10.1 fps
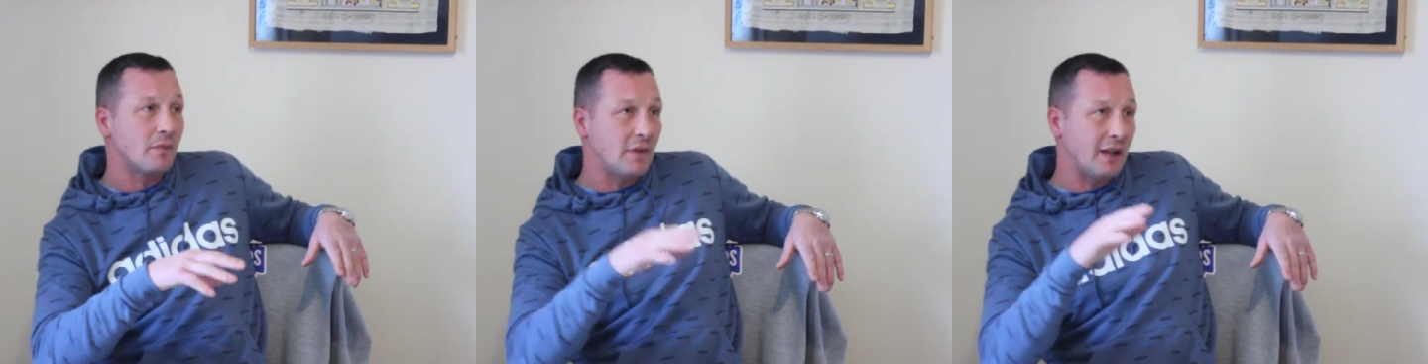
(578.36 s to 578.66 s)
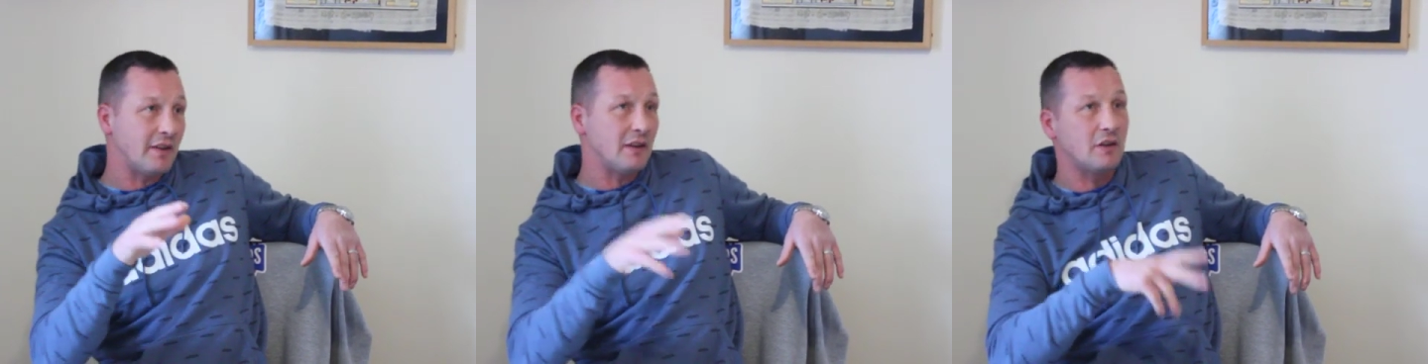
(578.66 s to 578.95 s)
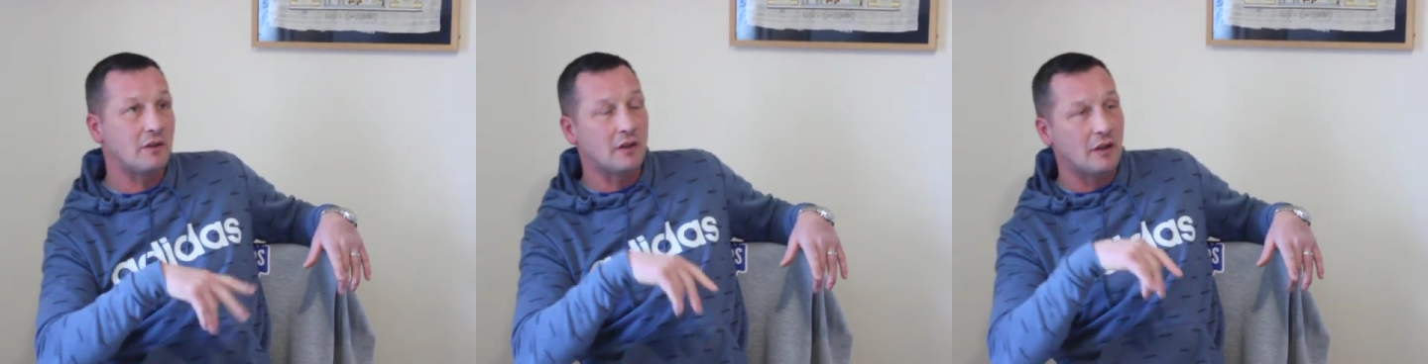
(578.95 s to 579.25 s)
the, the,
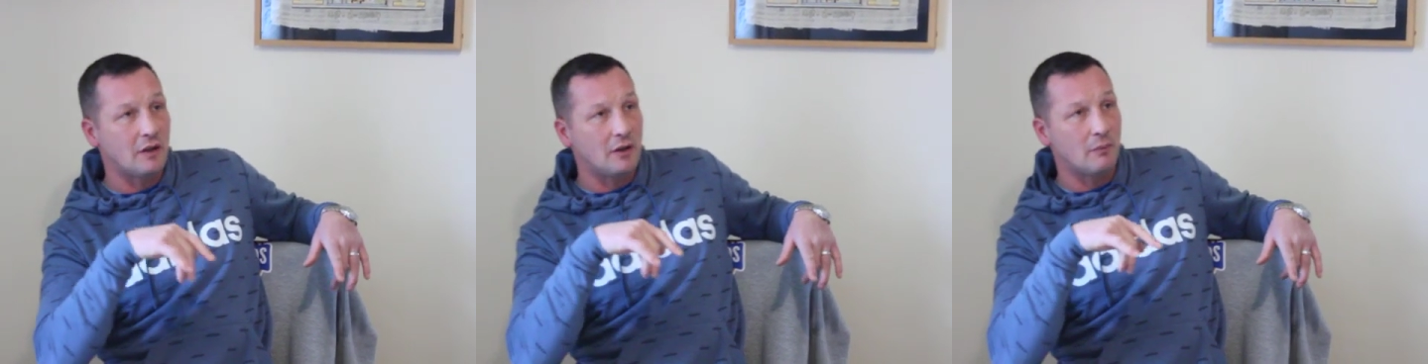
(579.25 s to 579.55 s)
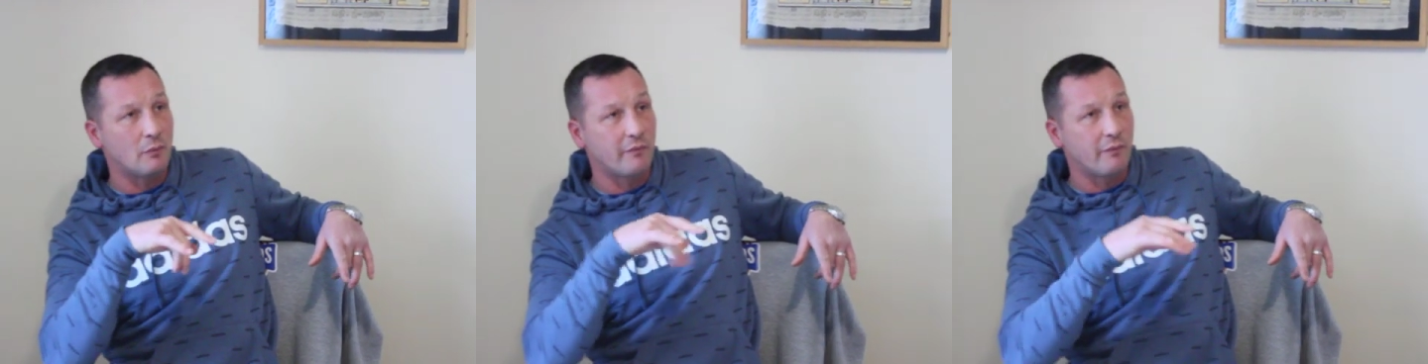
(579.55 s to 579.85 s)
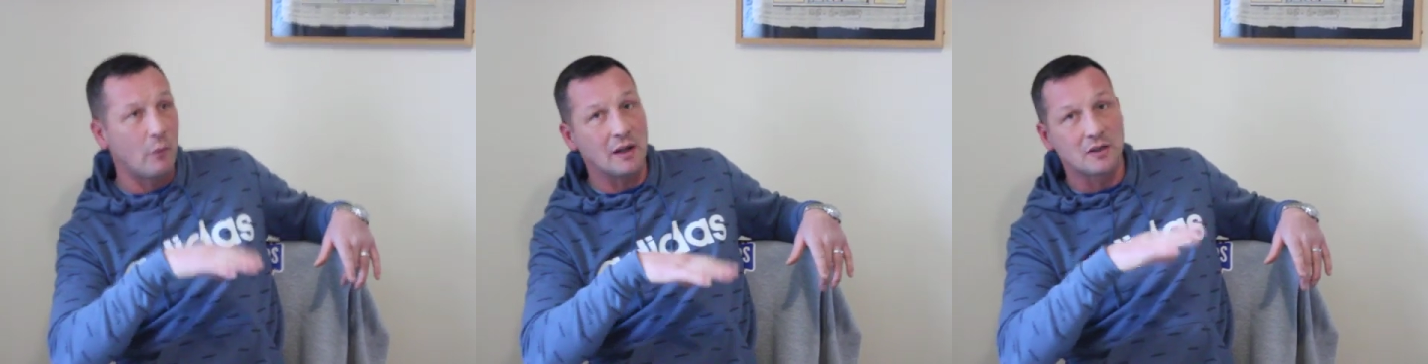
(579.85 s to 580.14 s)
the um,
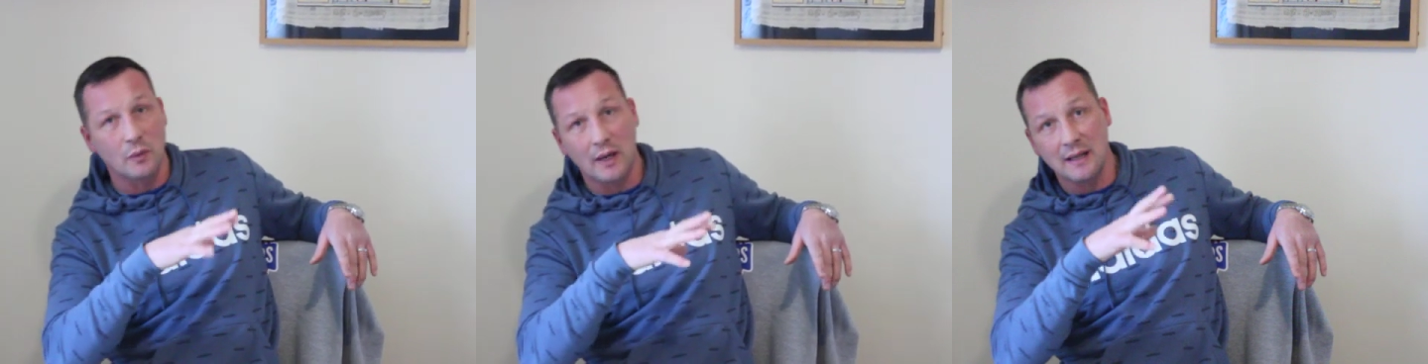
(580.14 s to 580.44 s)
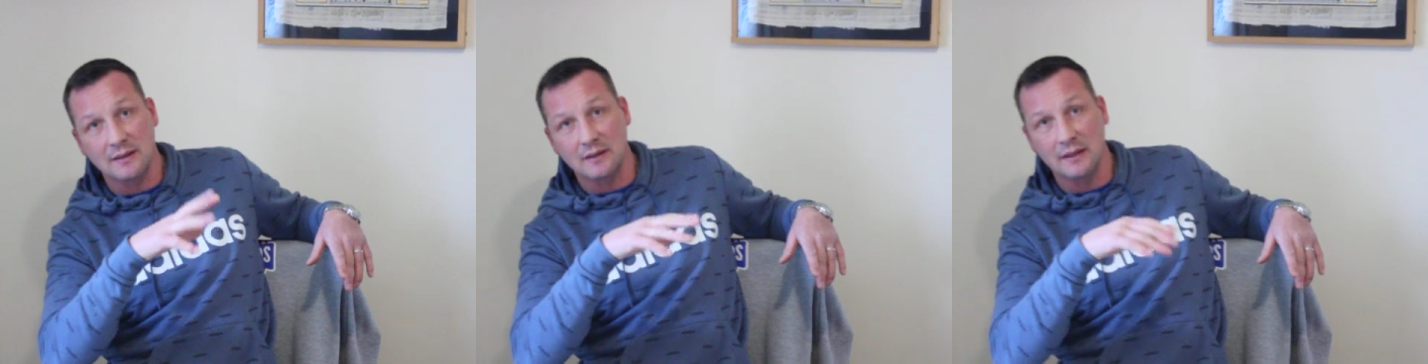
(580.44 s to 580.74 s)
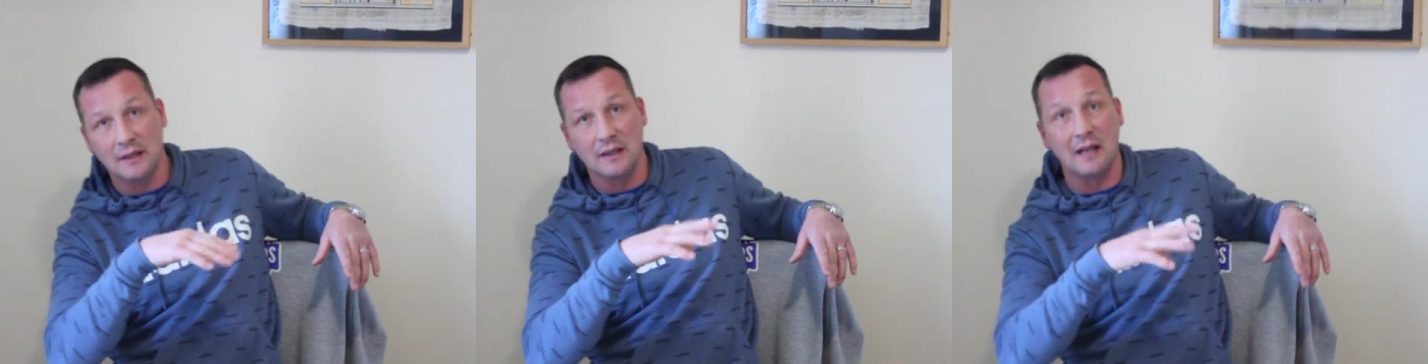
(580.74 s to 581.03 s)
welterweights and
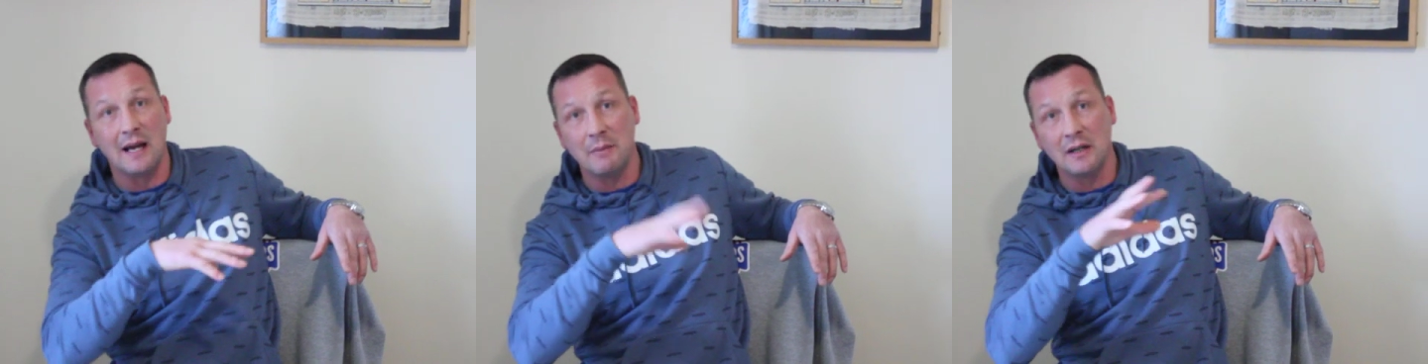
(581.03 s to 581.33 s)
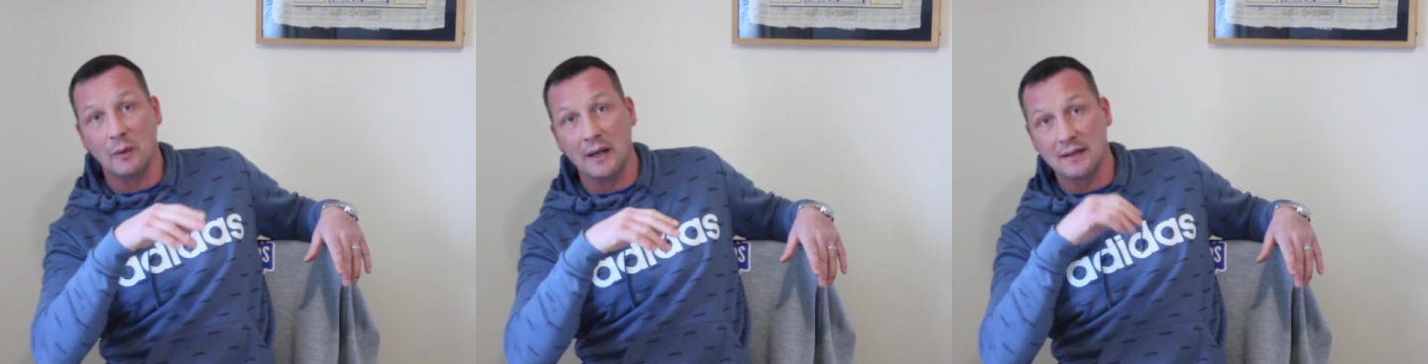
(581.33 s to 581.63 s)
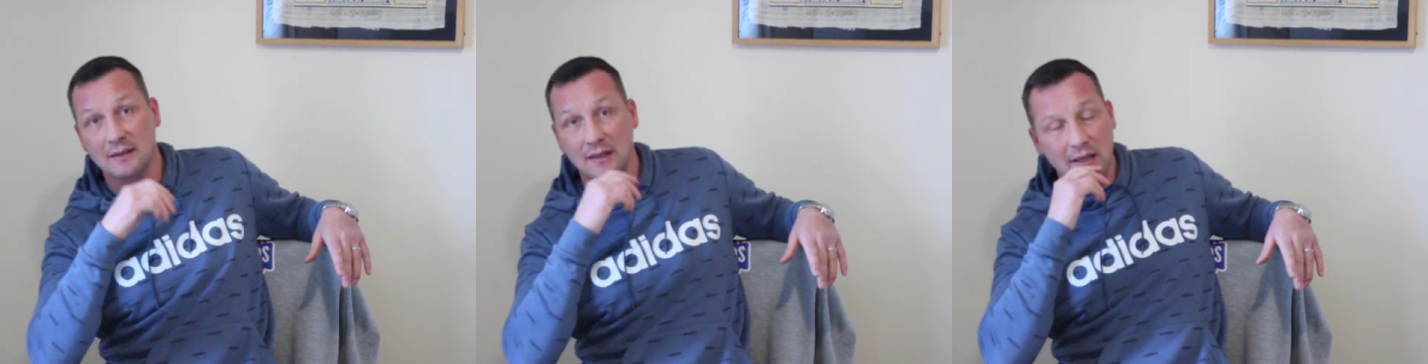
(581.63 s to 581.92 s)
the light middleweights.